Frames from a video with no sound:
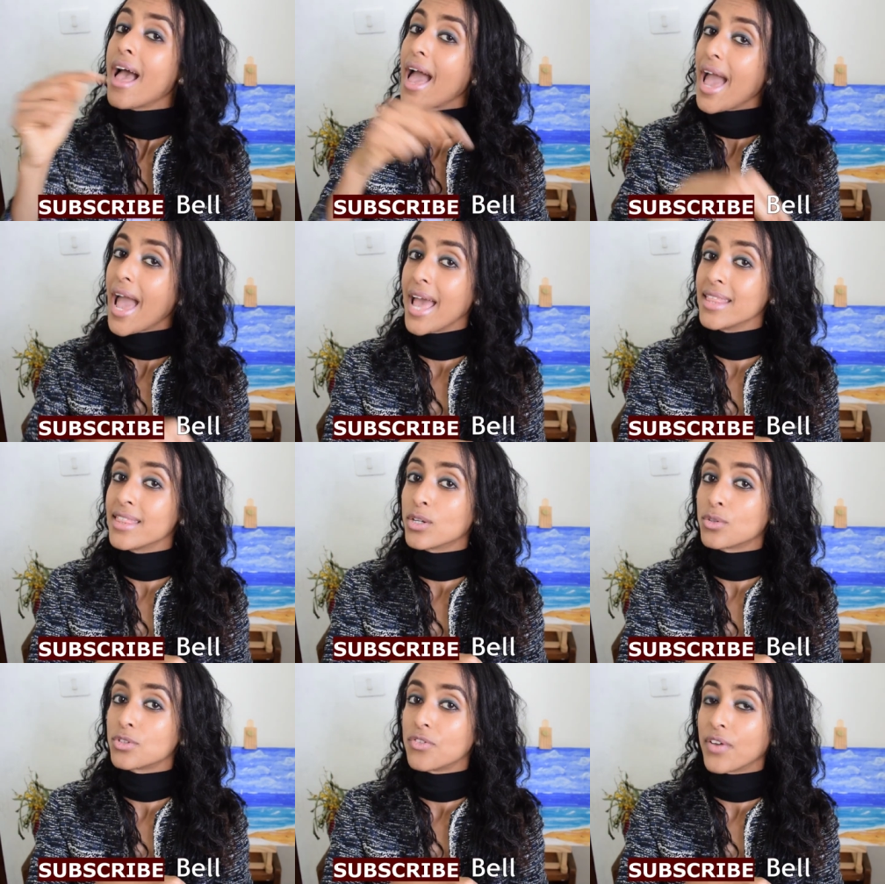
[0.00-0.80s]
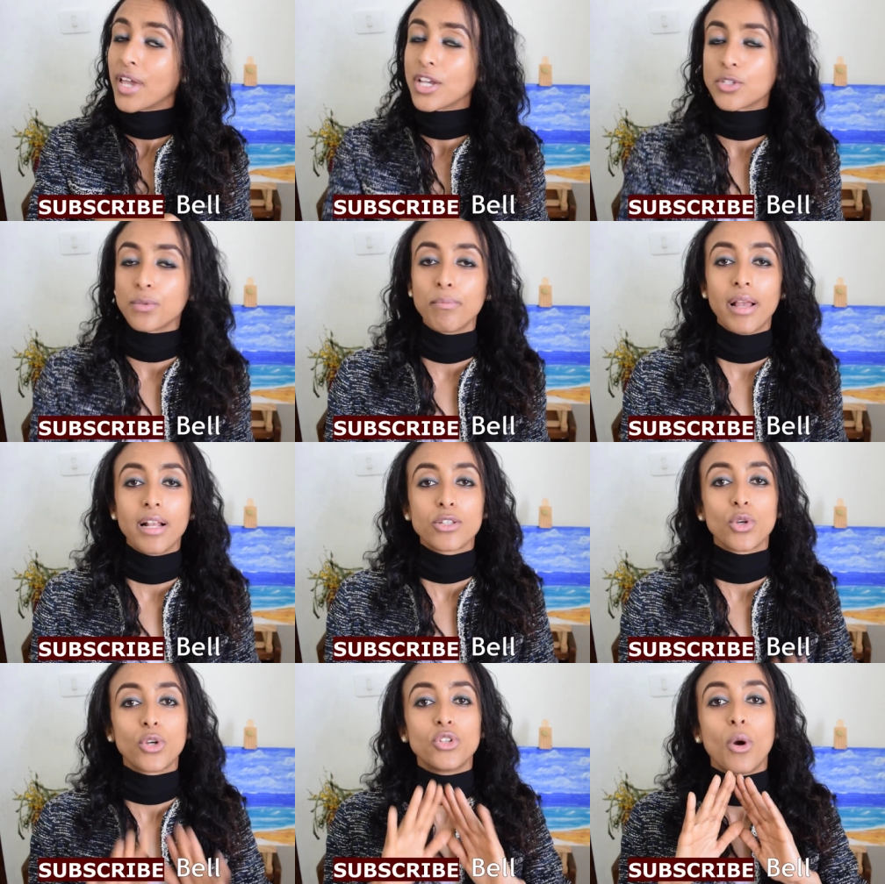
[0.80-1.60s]
and the notification bell
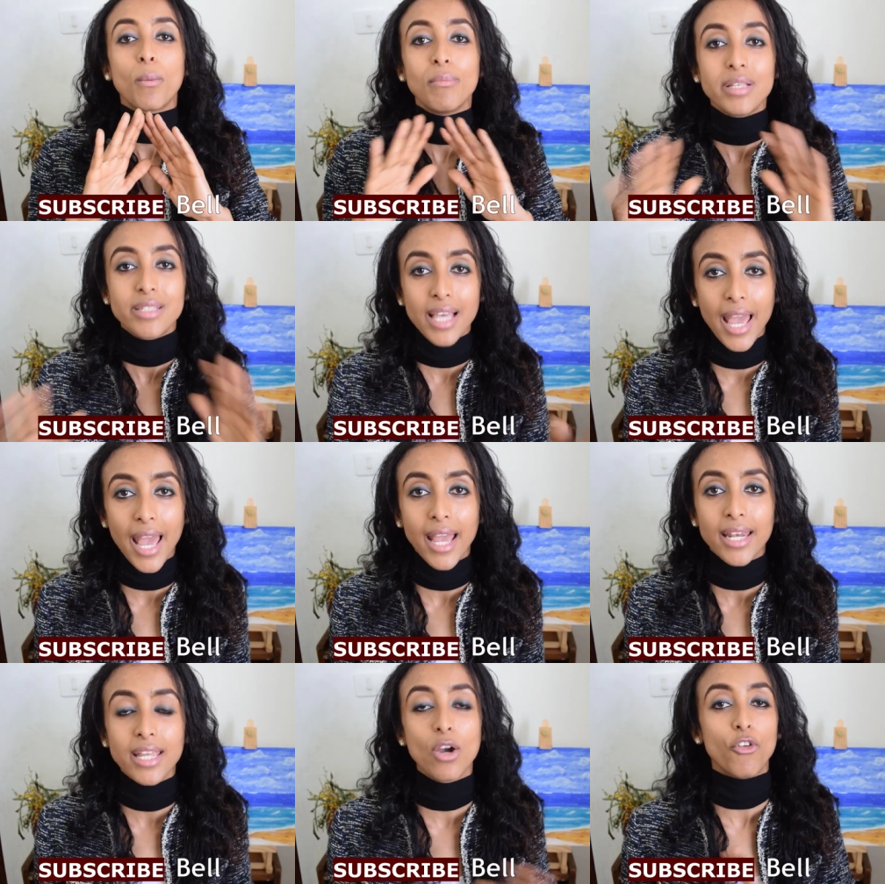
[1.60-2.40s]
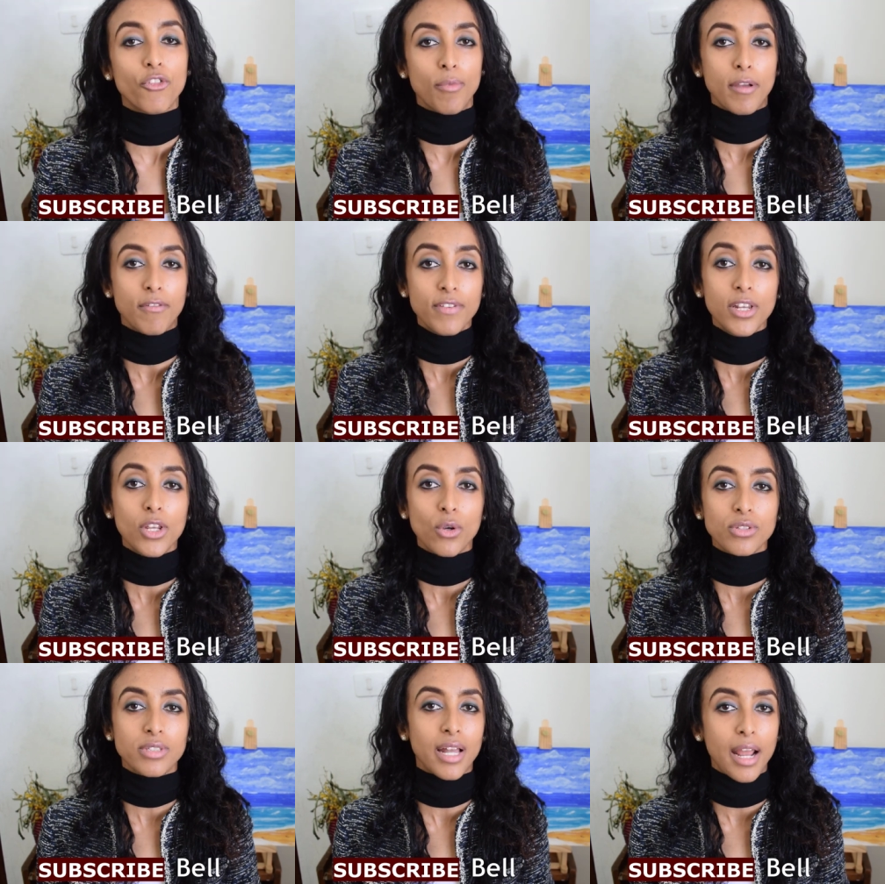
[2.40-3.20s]
so you don't miss any of my
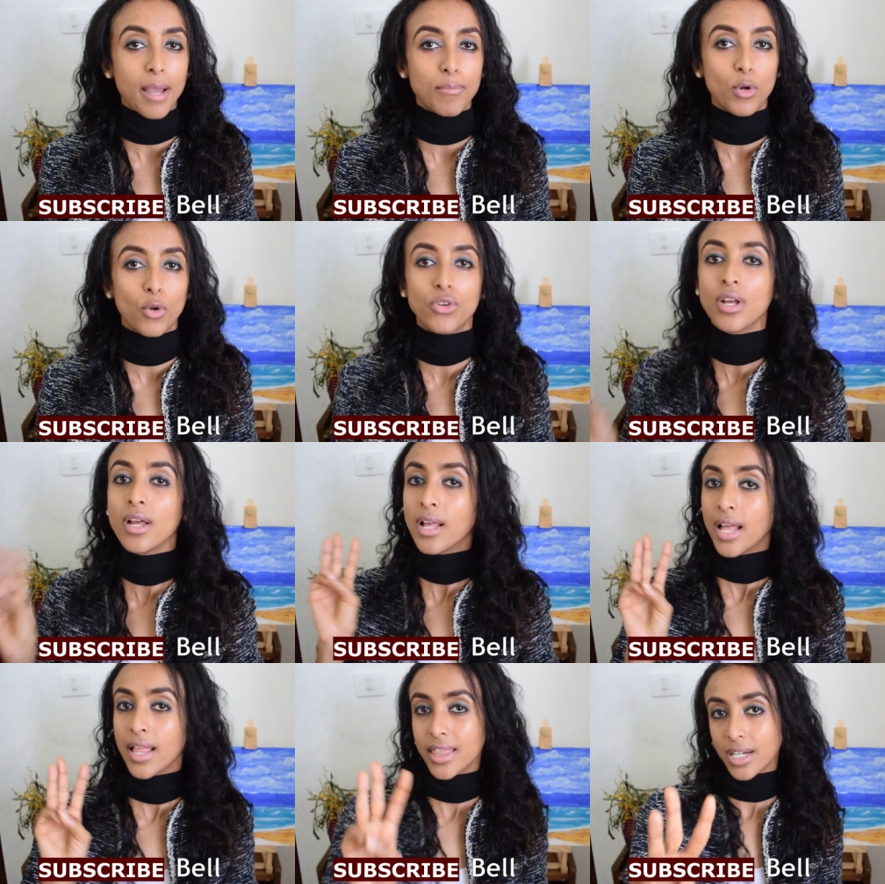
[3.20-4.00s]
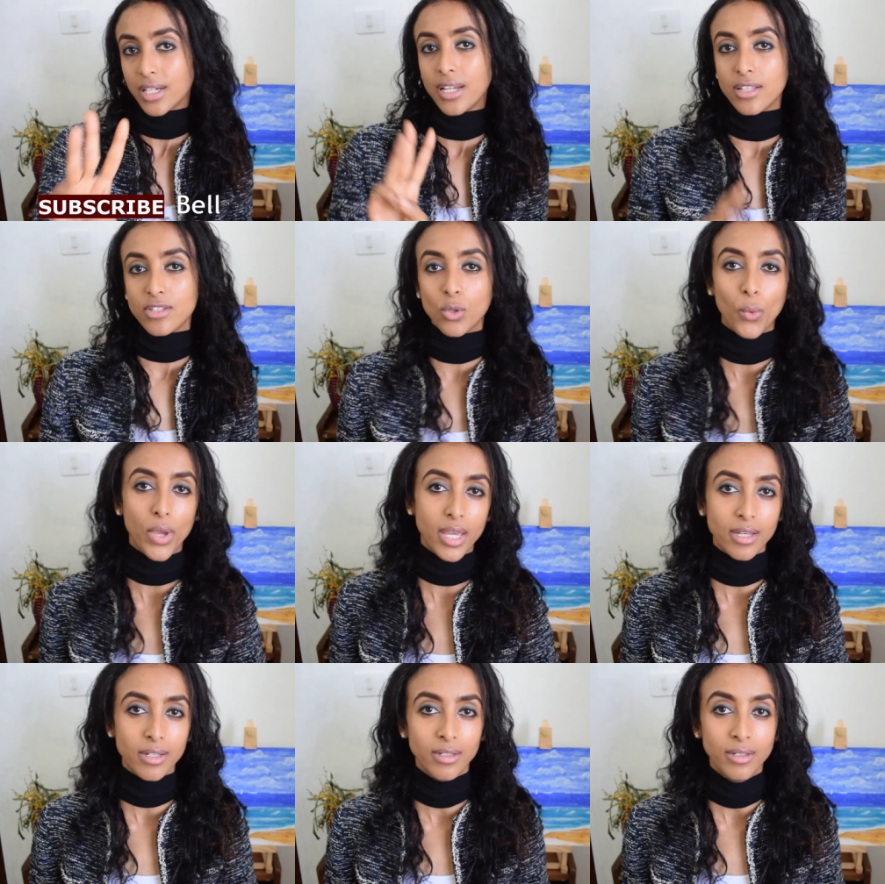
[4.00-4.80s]
videos that I upload 3 days a
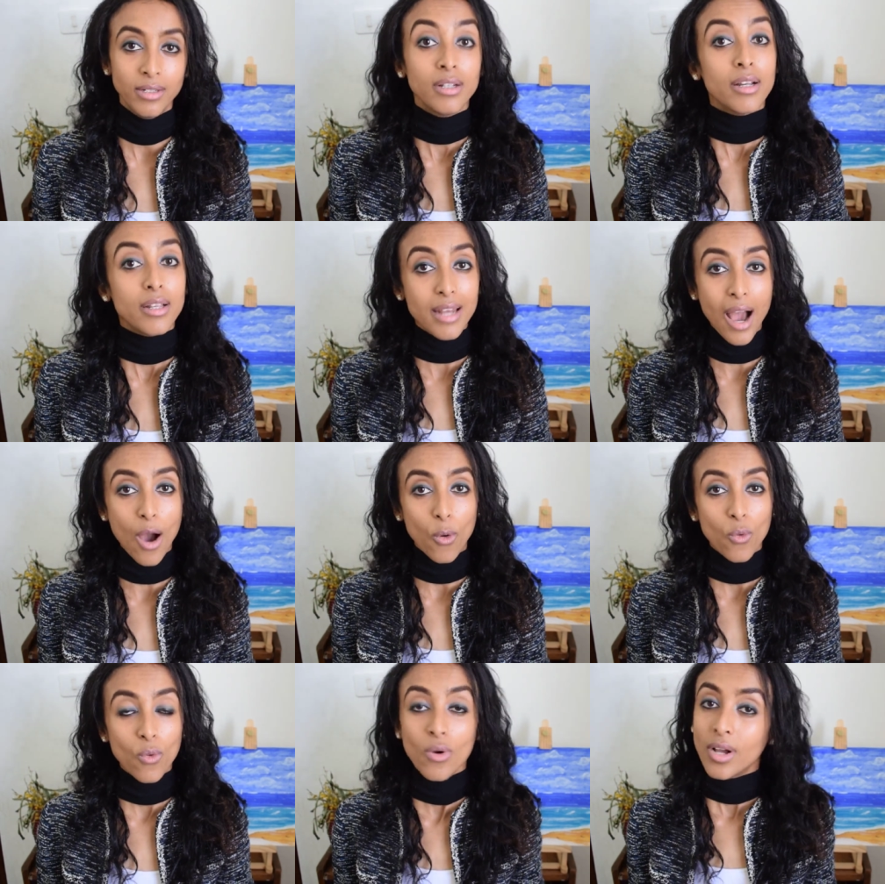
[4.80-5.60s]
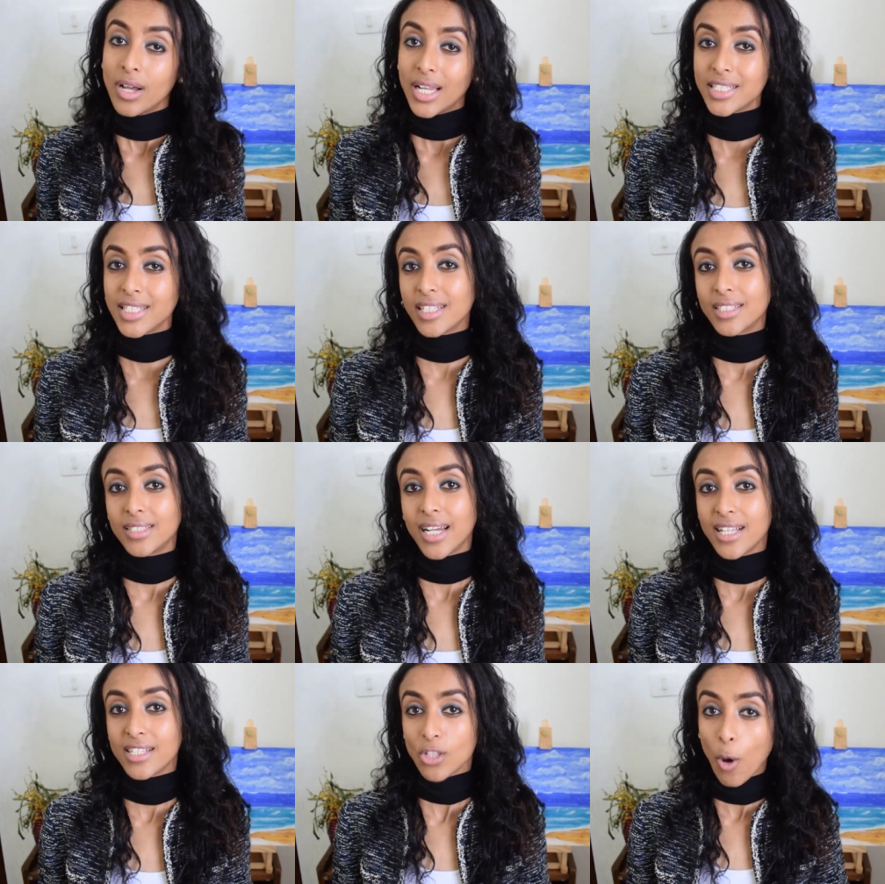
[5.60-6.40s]
week. Now, let's get to
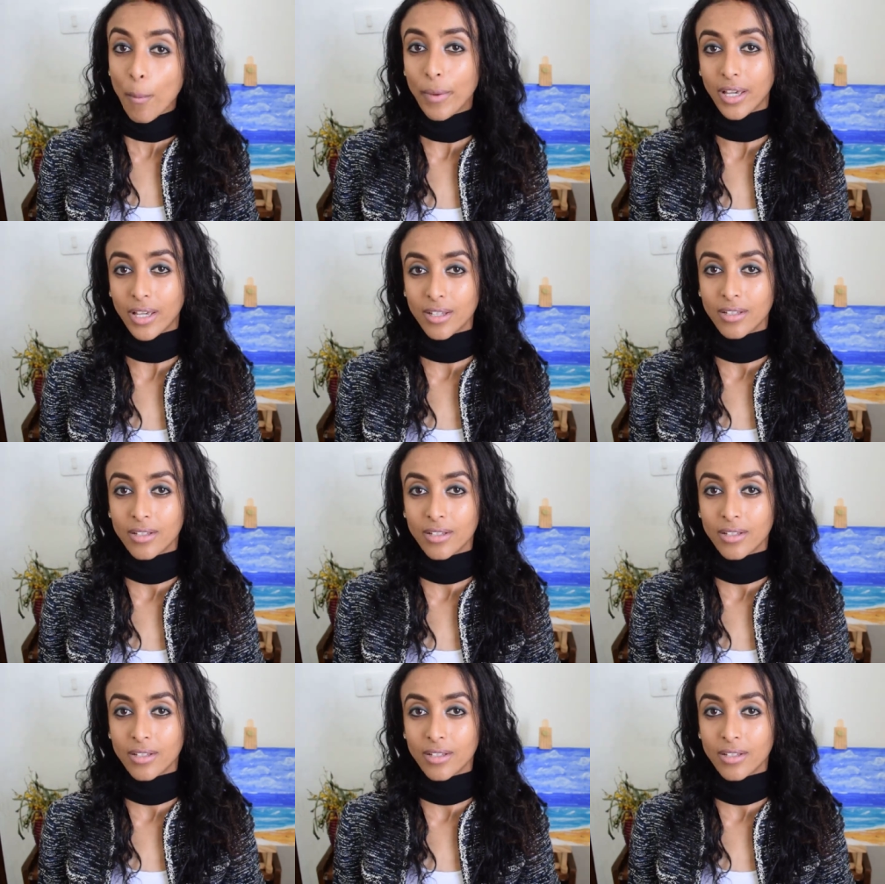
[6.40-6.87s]
today's topic.